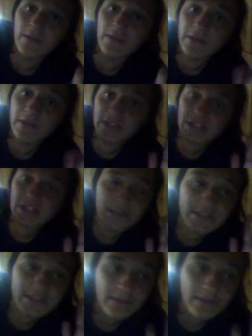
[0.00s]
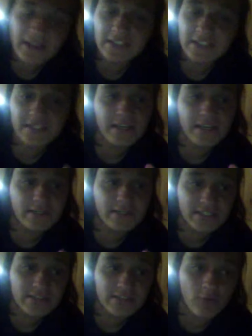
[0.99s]
Because back in
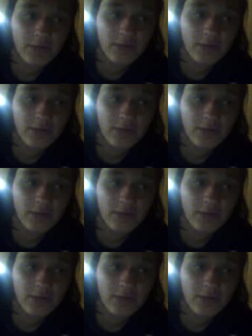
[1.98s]
Season 1